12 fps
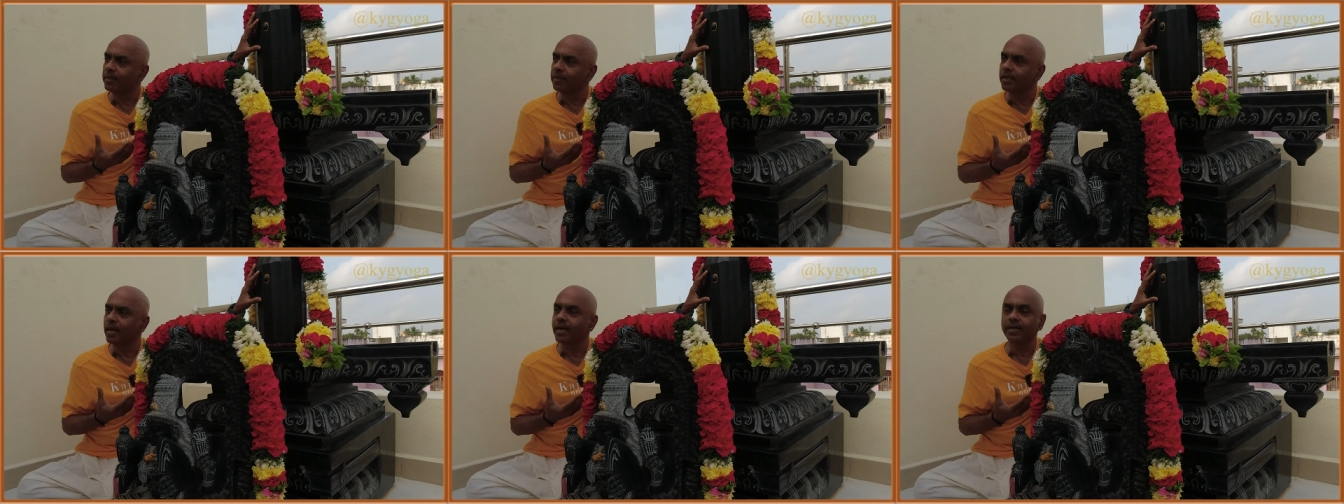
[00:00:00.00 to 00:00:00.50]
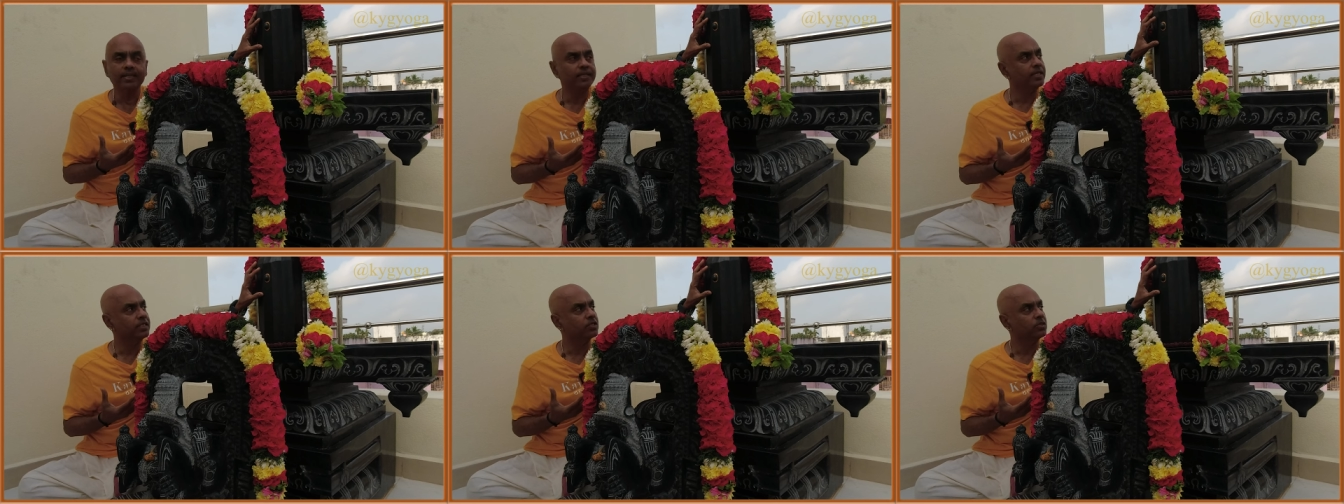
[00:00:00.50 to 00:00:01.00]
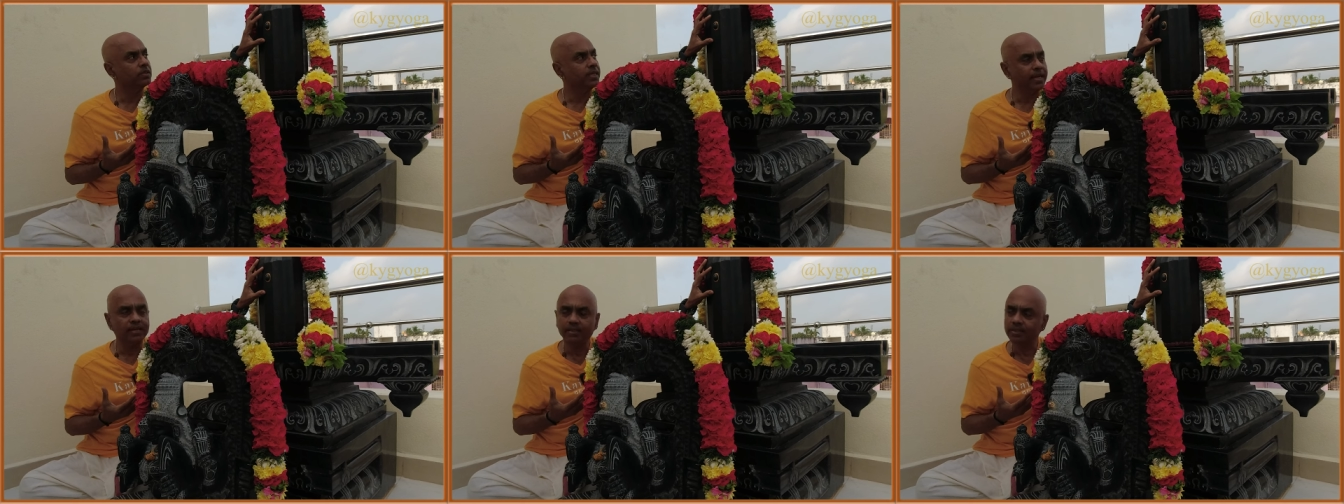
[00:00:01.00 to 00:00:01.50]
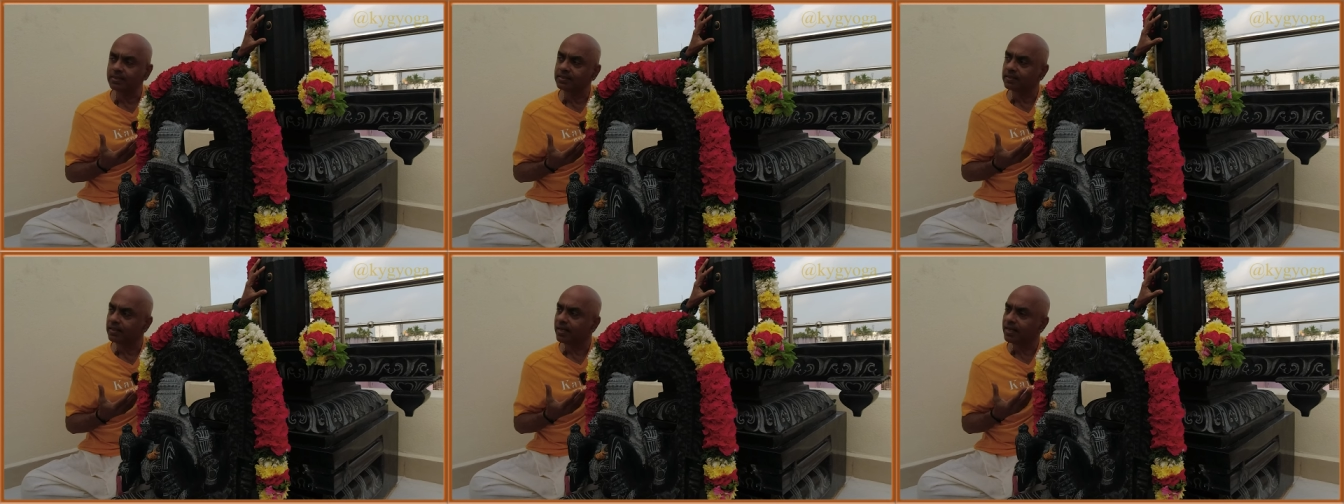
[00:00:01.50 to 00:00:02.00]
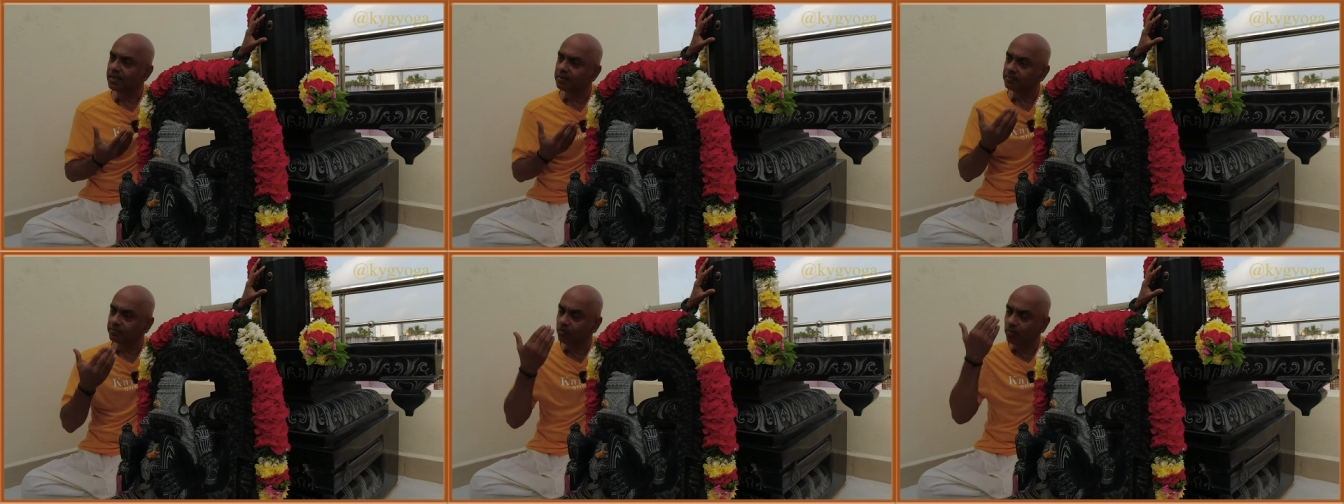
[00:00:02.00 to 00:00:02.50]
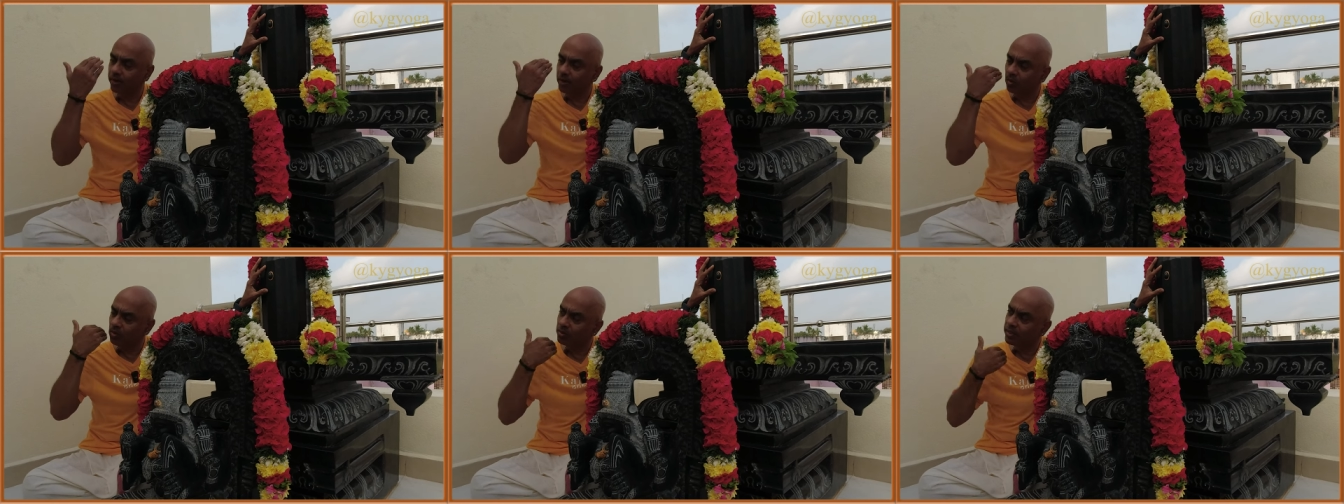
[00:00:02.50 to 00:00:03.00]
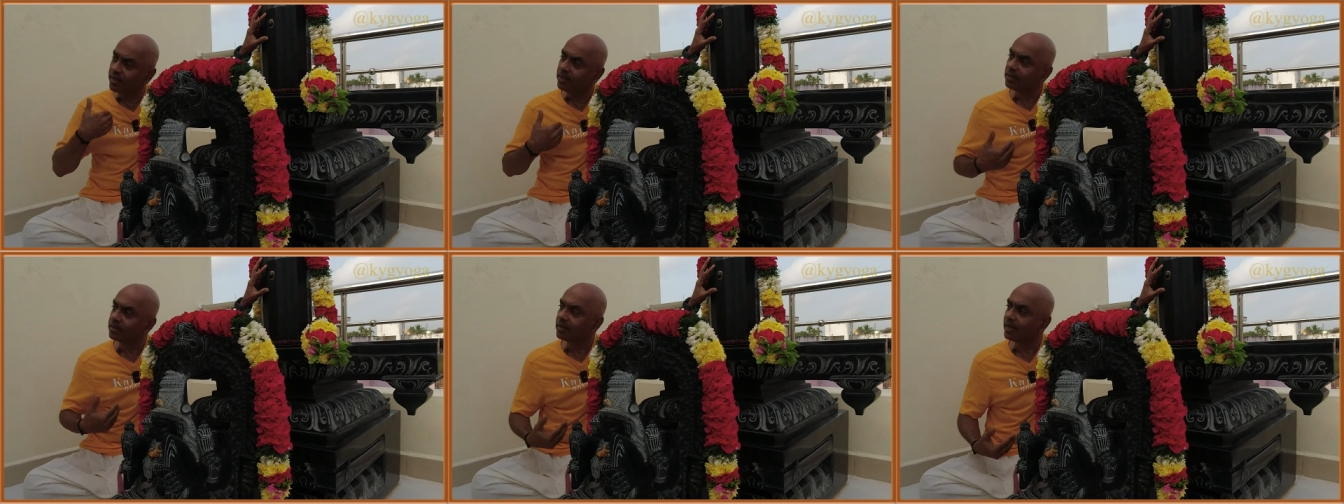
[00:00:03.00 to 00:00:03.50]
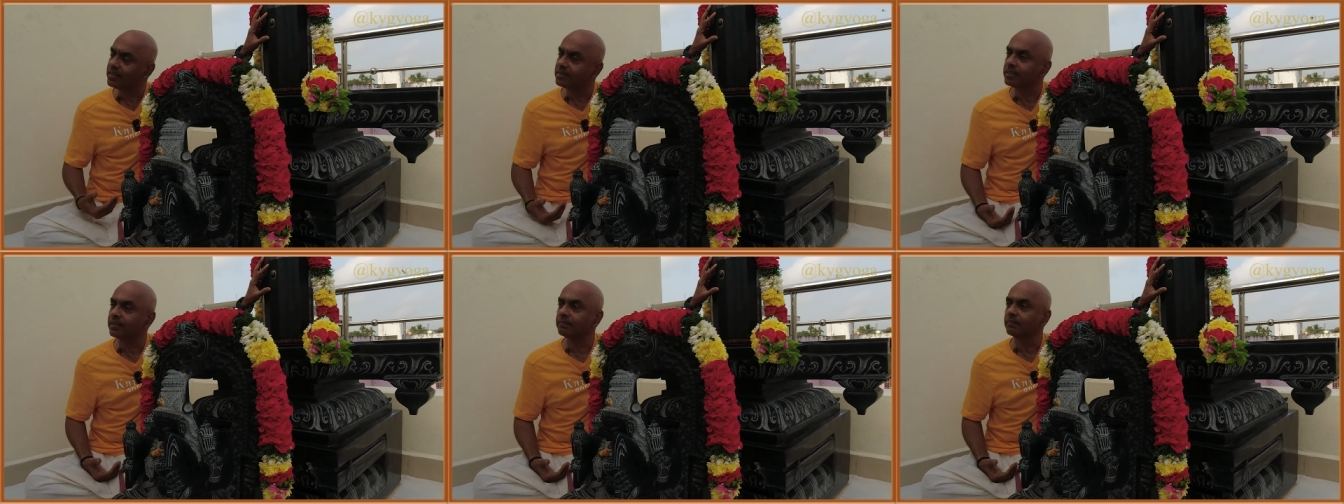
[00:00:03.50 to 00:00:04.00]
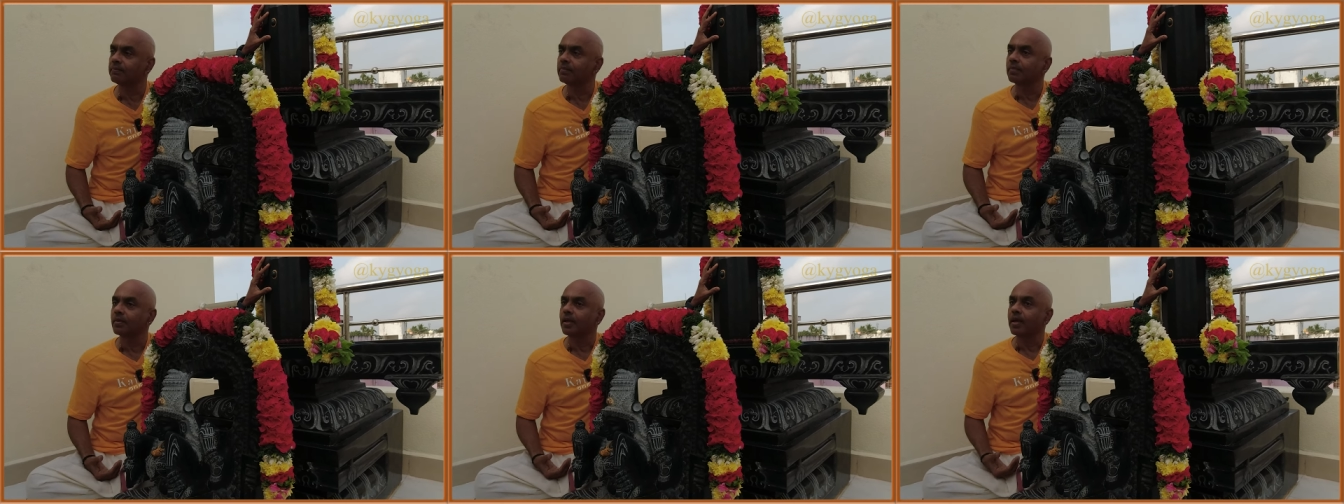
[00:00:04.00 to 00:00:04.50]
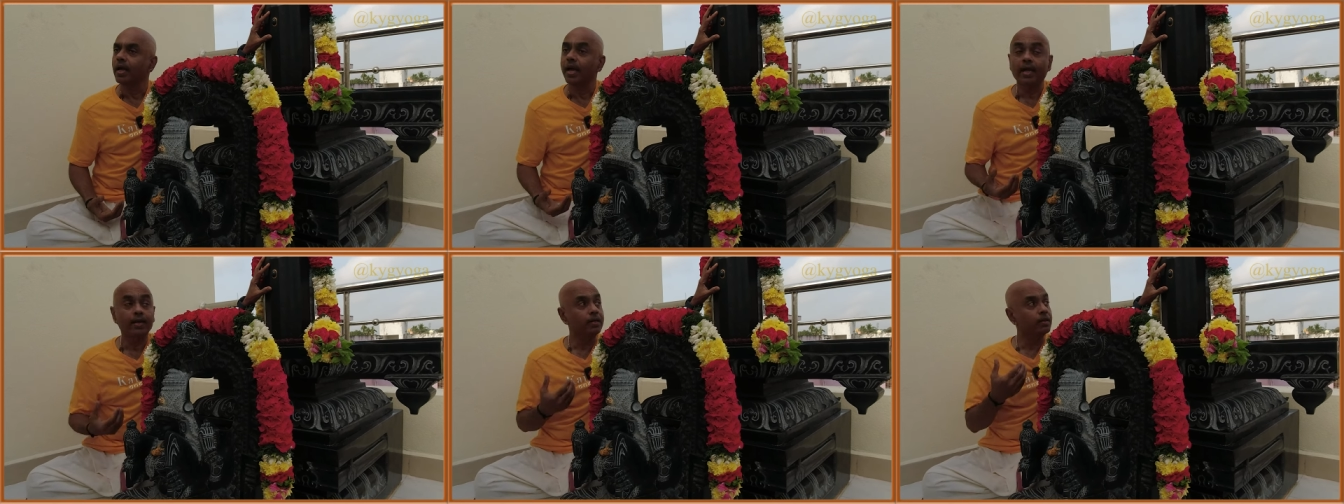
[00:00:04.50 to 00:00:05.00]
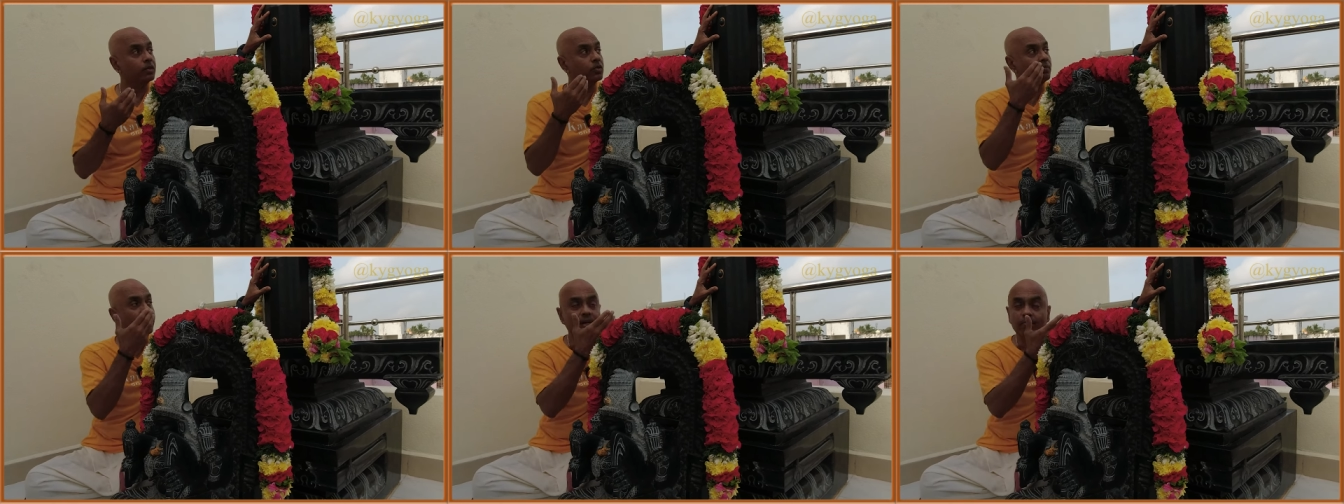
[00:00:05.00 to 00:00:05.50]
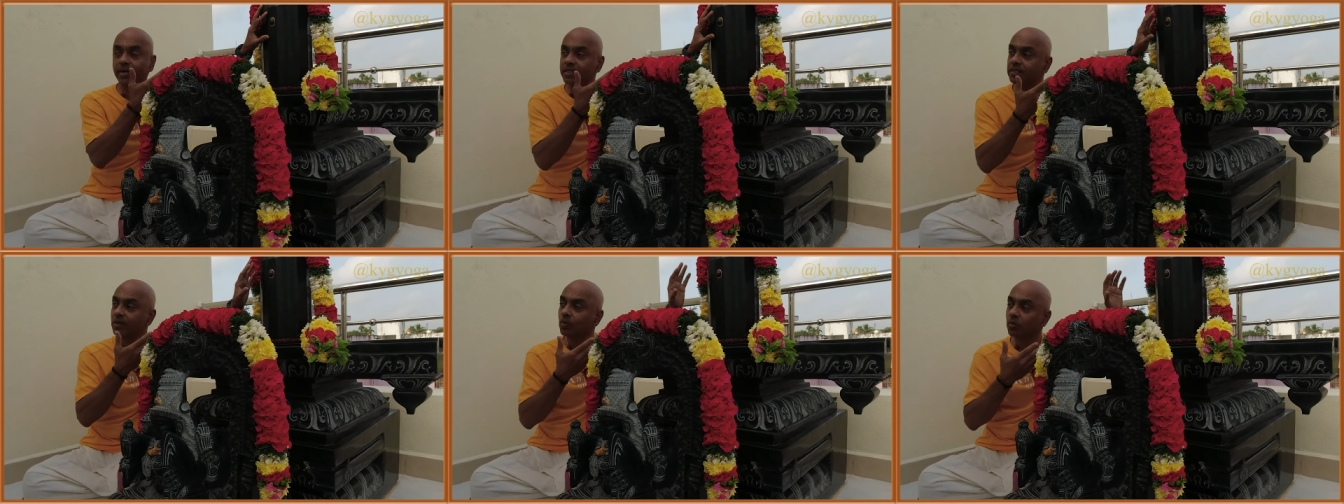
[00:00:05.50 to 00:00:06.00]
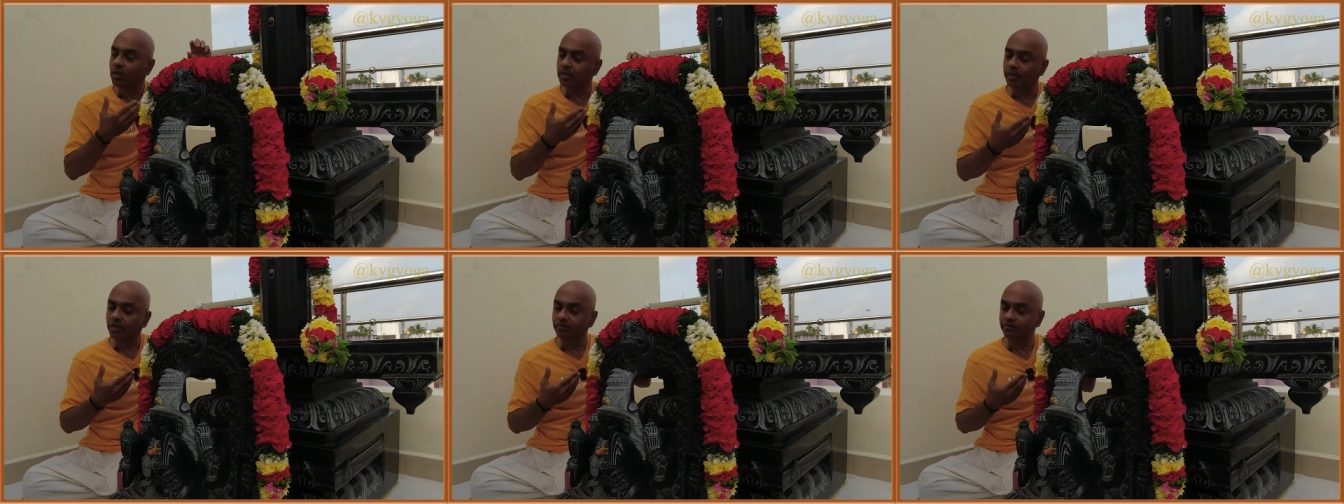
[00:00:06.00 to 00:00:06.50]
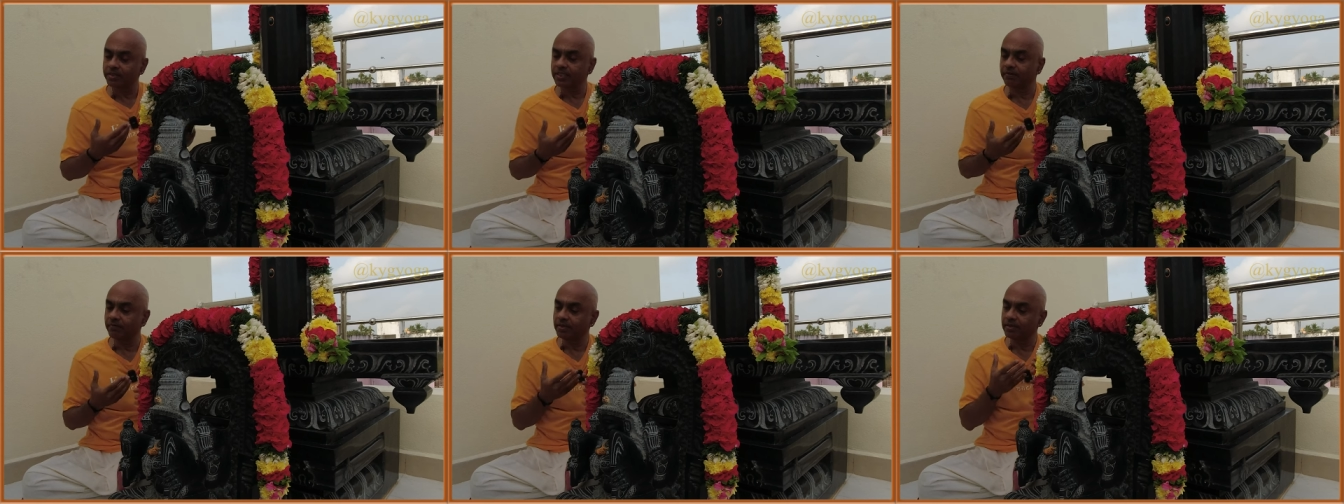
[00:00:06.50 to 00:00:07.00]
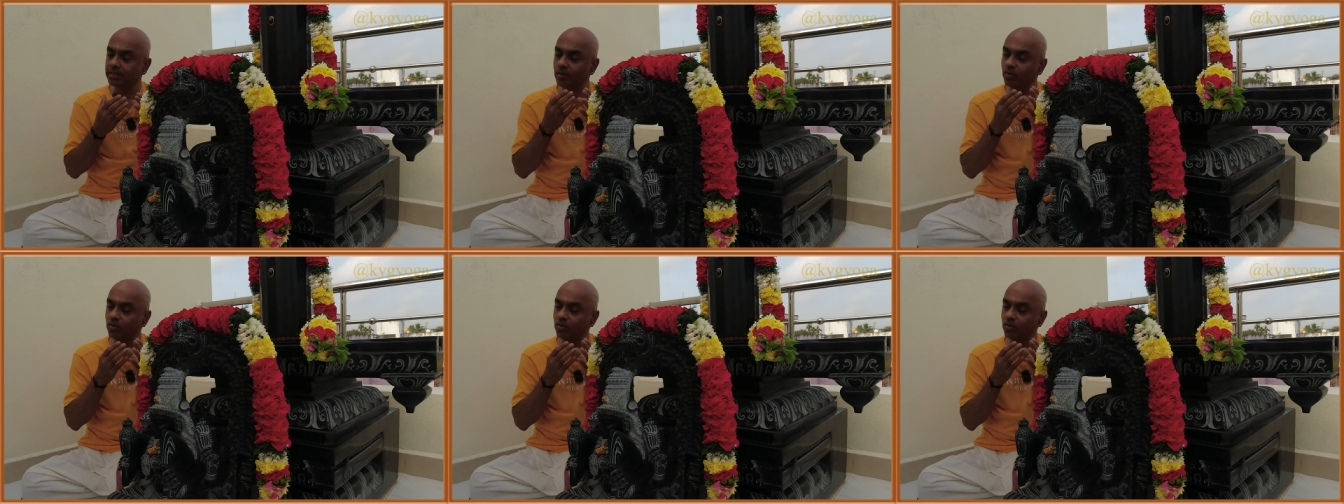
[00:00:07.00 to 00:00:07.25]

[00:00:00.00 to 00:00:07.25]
being guided is to take this for my own inner cleansing and to make myself worthy of receiving this.